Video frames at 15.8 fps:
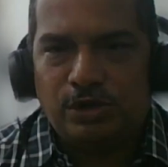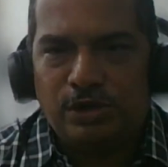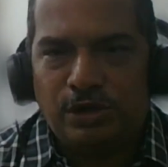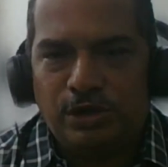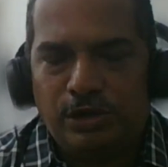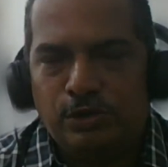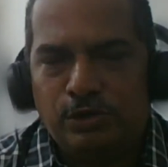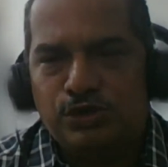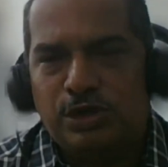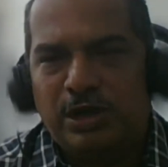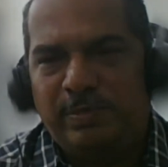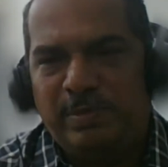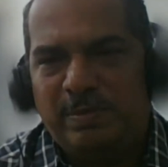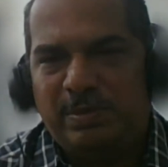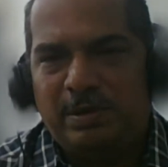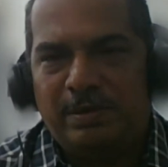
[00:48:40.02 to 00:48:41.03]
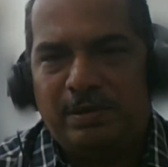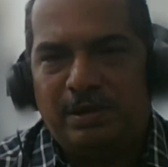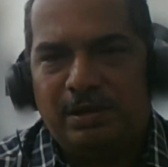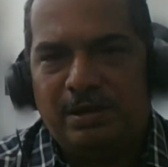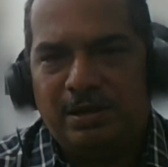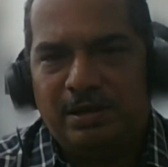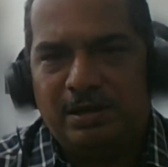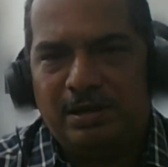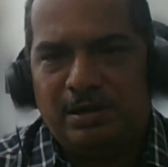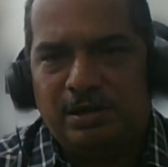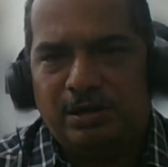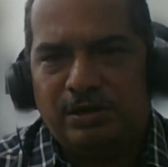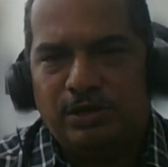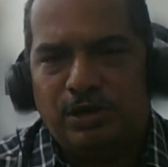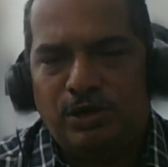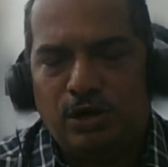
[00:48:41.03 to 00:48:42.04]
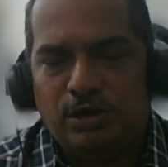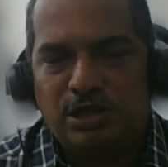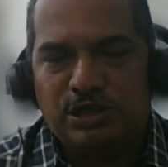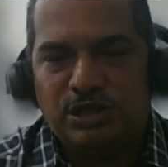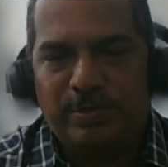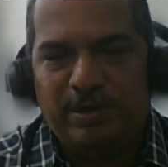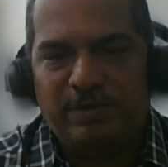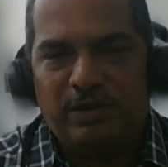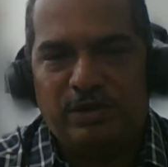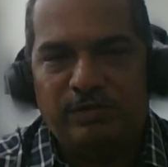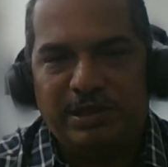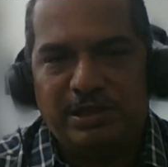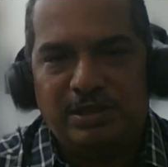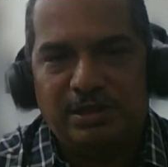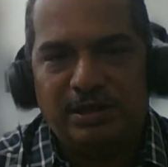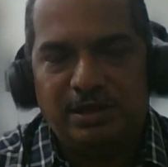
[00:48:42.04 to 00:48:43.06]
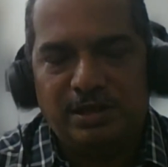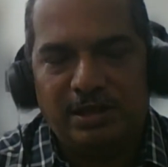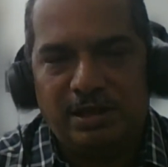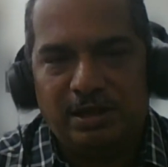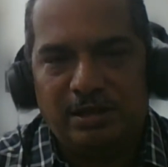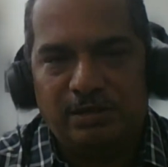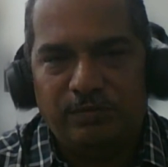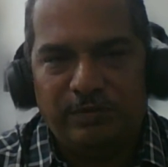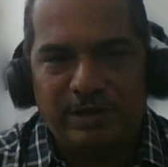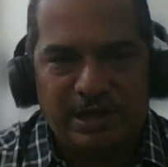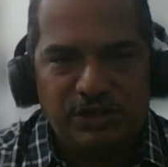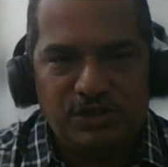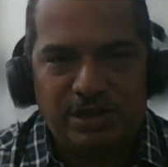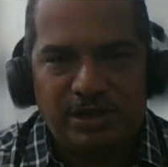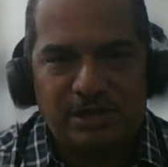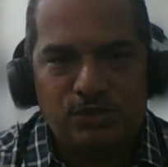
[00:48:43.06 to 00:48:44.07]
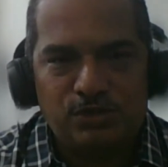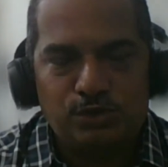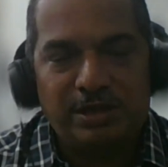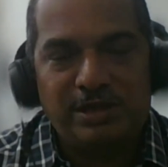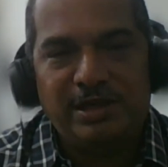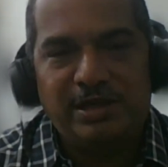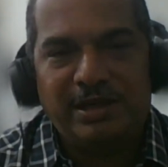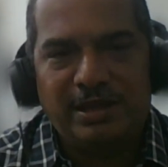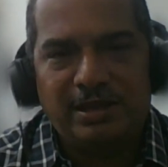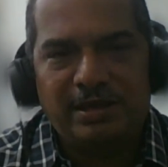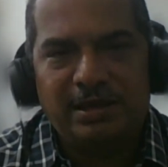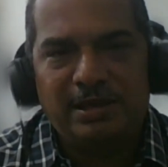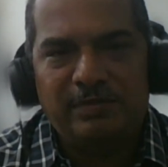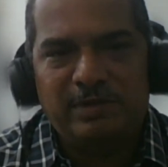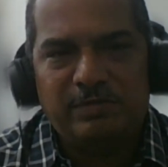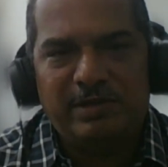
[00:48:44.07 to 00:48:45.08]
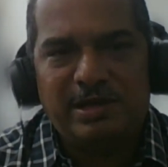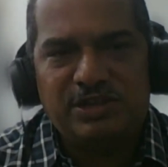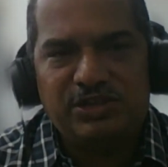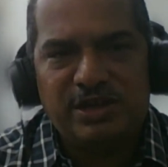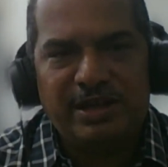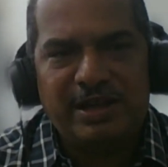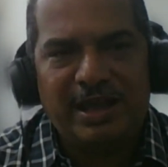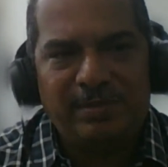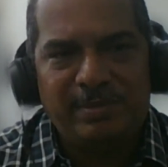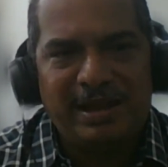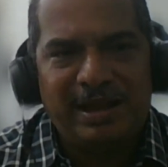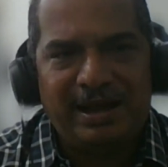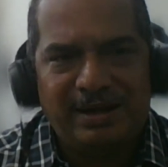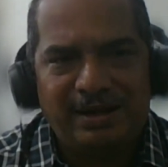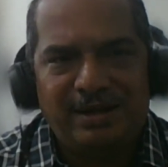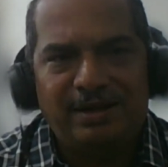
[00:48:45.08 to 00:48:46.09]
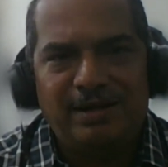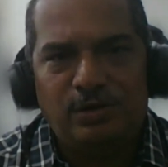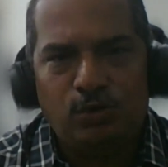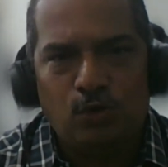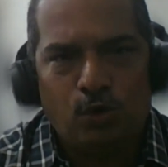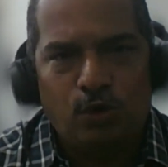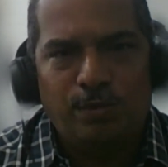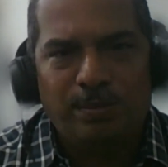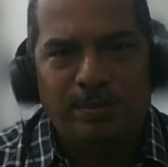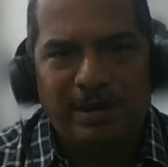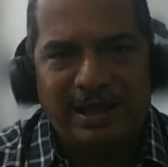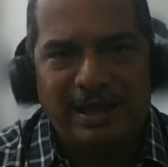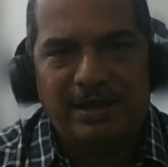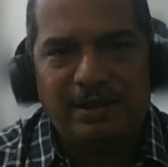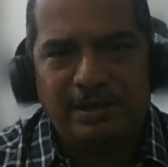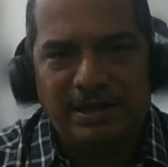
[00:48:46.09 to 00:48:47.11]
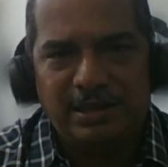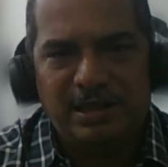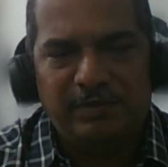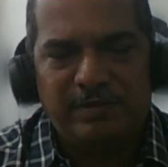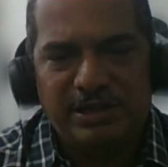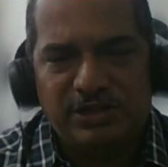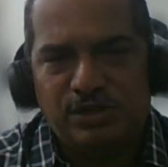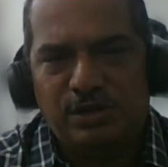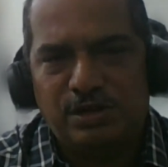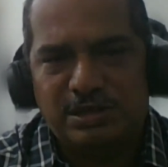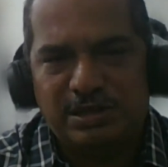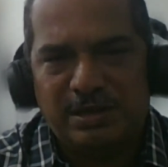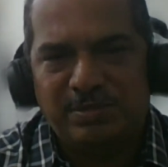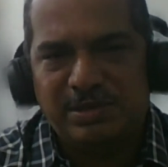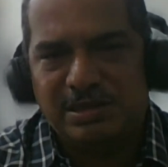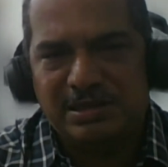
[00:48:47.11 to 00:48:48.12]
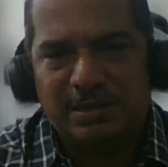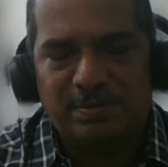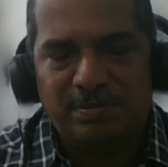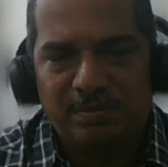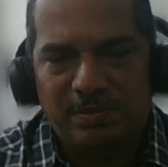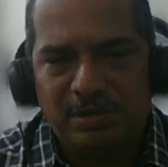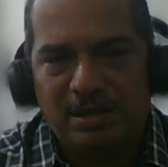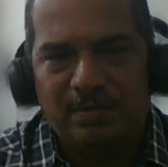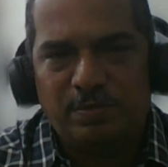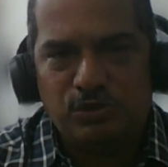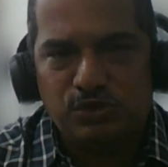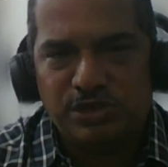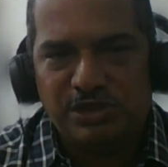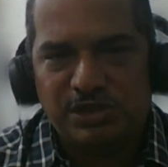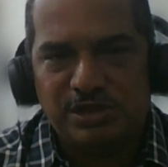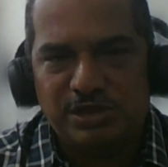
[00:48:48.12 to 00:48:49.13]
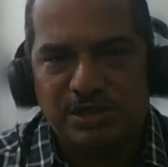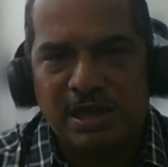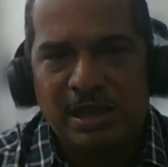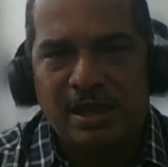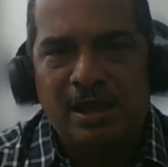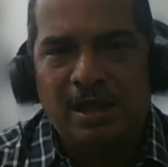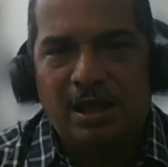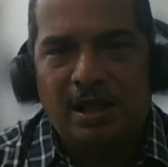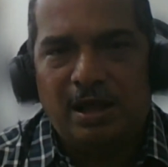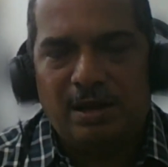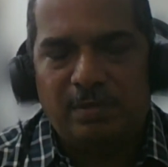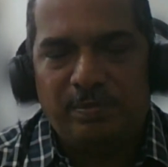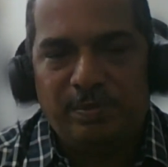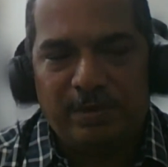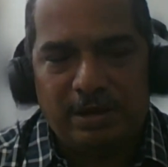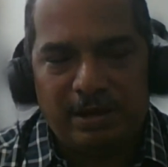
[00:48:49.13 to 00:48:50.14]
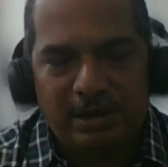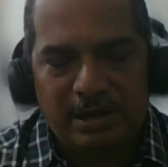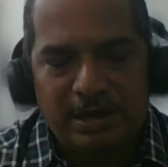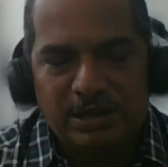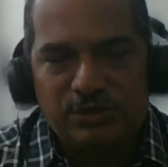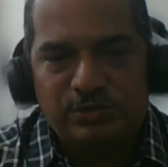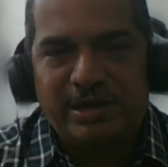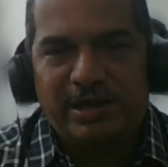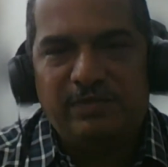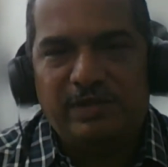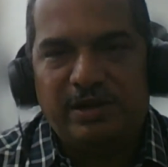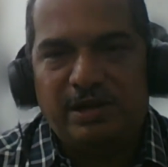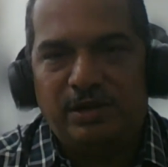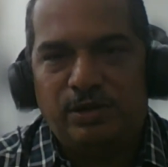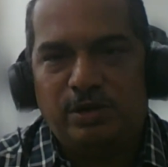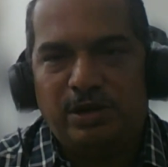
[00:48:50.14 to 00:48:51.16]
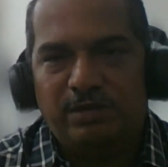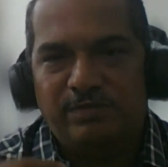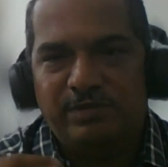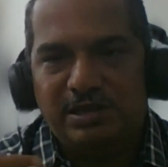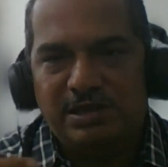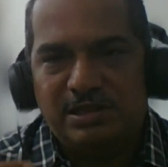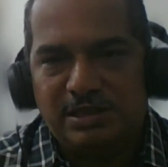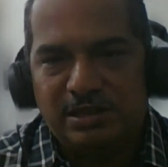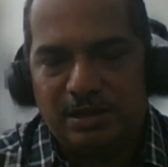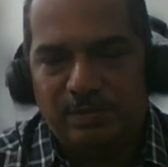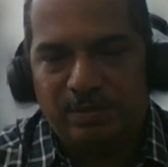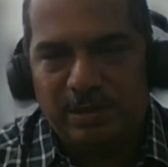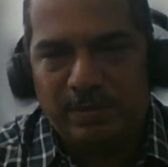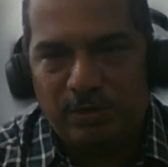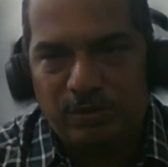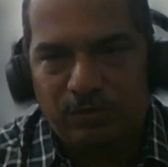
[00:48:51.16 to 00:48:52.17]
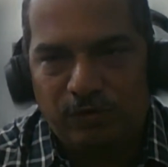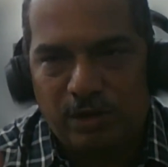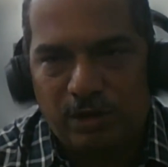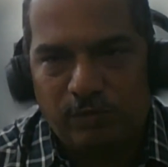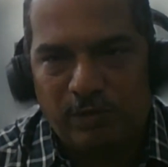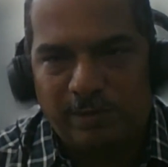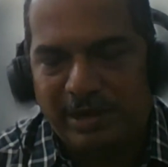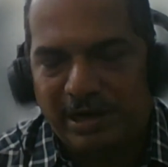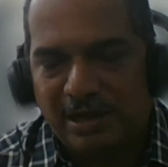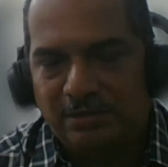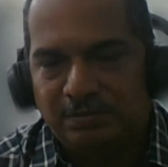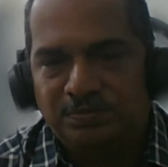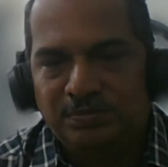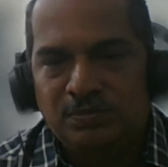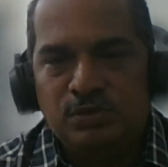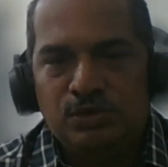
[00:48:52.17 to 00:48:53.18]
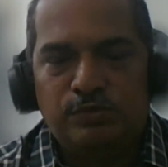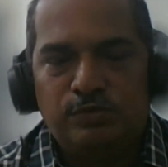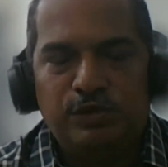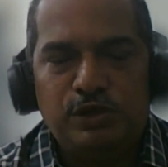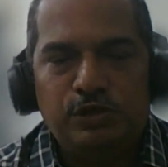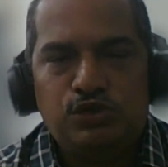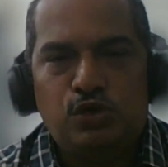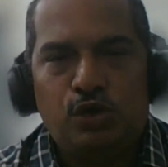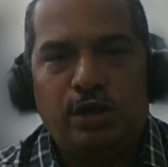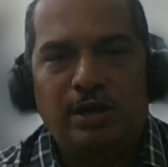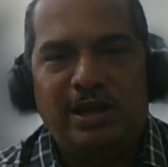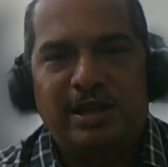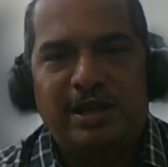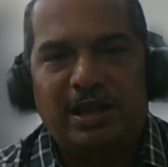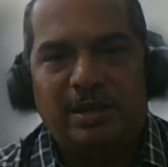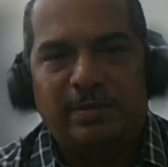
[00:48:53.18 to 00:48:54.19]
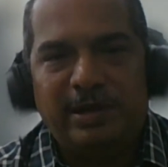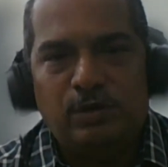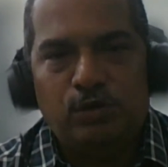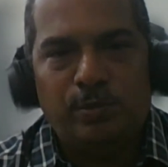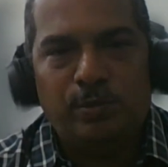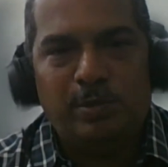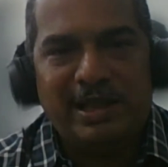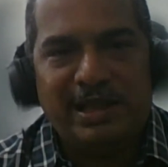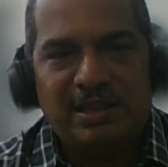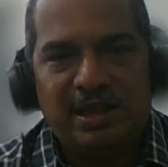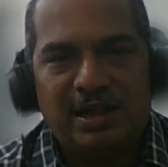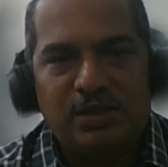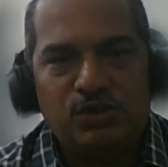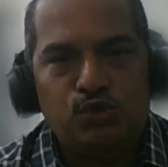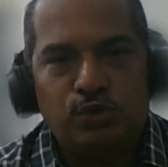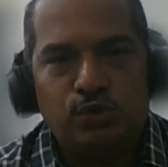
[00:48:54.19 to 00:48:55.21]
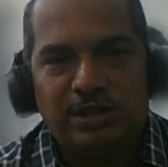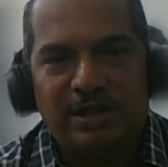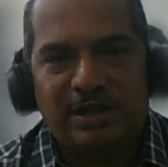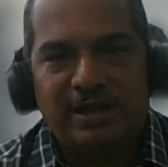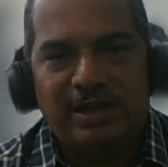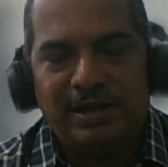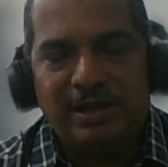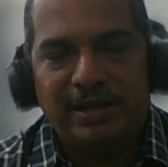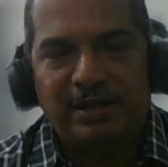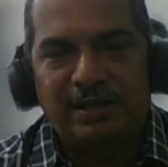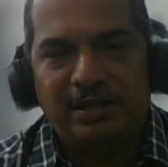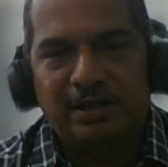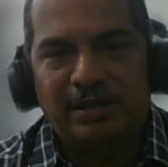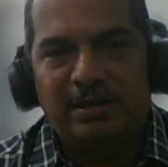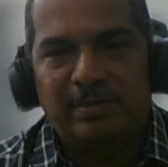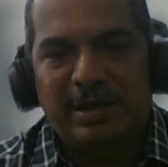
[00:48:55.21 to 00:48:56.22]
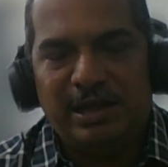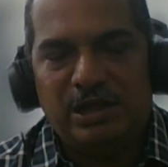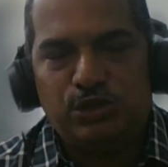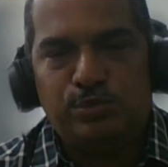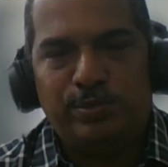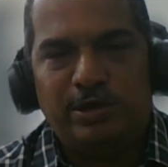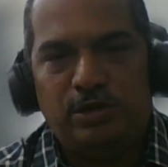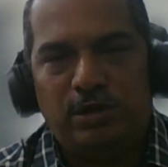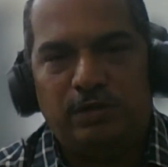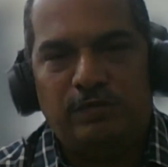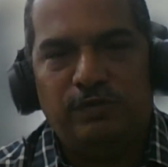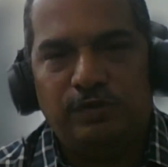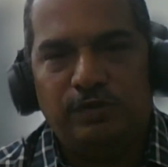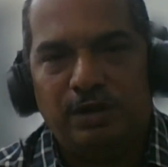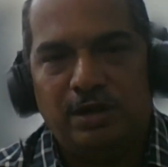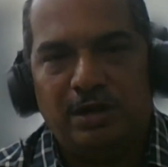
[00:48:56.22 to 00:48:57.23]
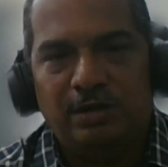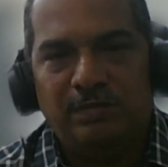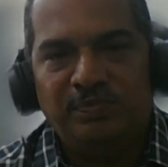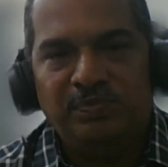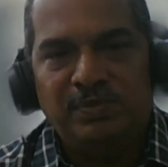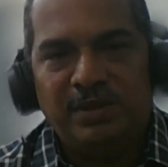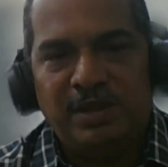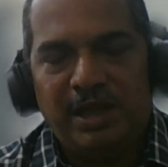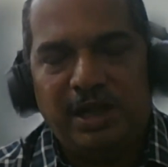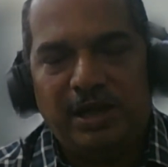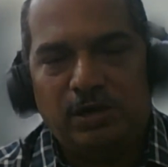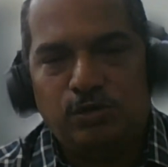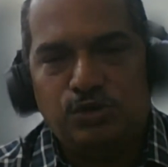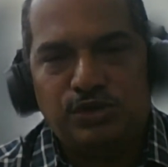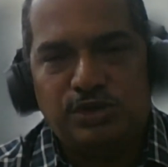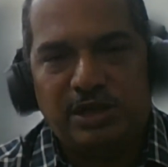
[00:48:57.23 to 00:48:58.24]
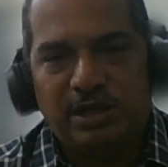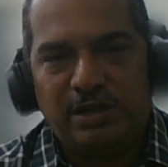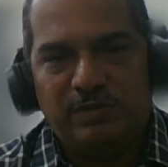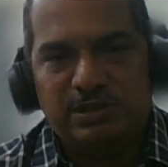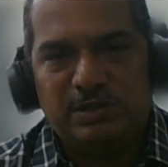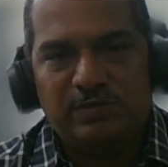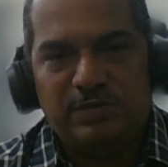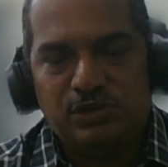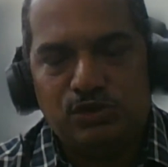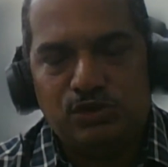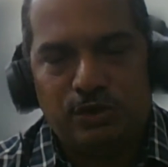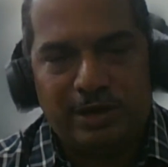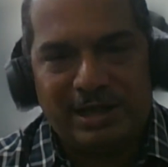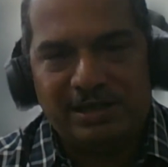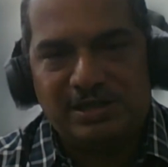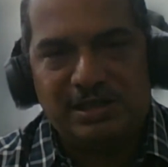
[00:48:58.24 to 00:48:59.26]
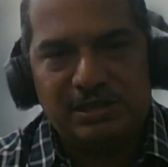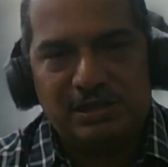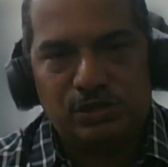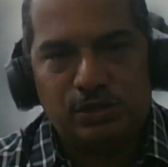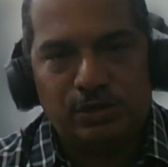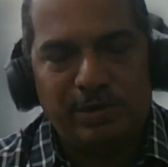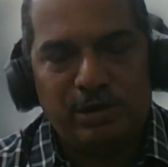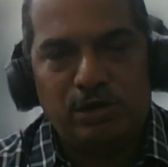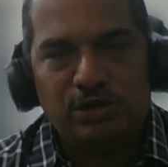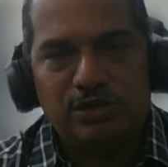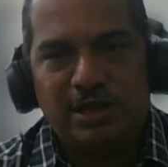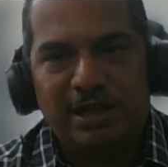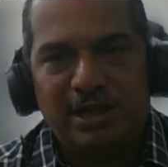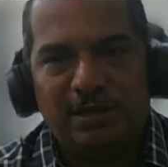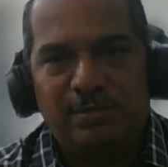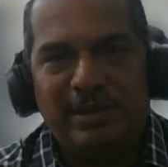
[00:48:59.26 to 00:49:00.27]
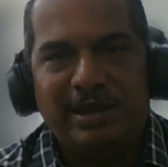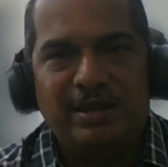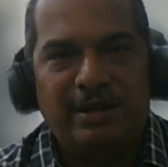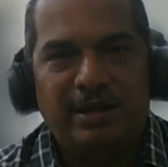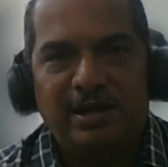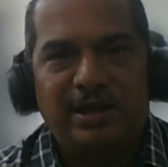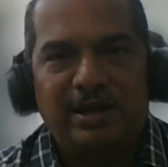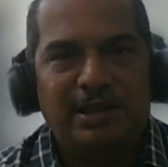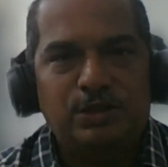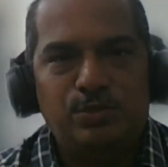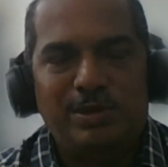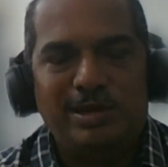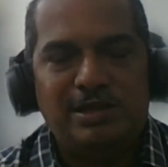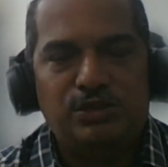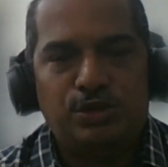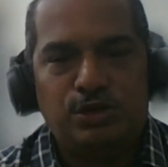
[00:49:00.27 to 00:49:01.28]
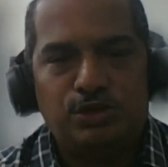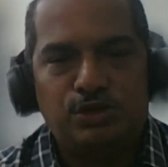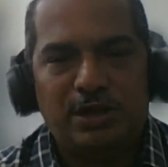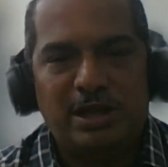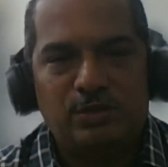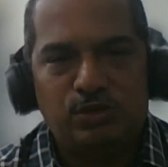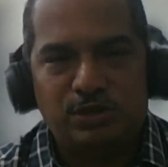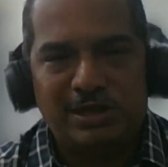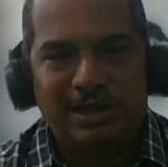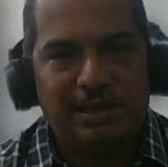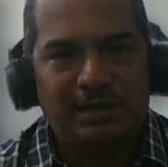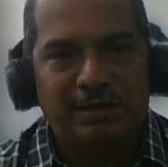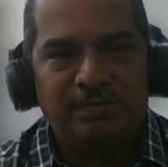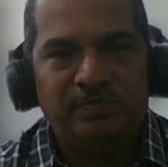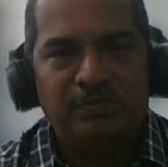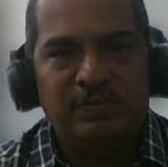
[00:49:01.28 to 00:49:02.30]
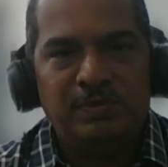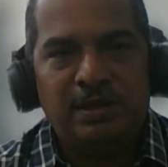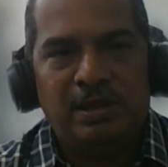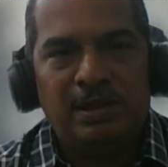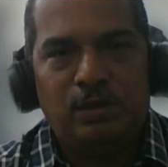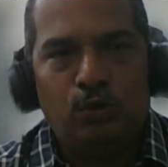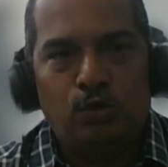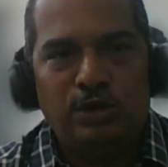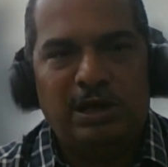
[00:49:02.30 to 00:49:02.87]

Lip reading: usually people, the doctors prefer with Virechana, so that even Virechana can be handled at home, like Nitya Virechana or something, some procedures, or it is very difficult to convince people for Vamana. So would you strongly recommend Ubhayataha Shodhana in the management of Ekakustha vis-a-vis psoriasis? So because in my clinical experience also I have seen only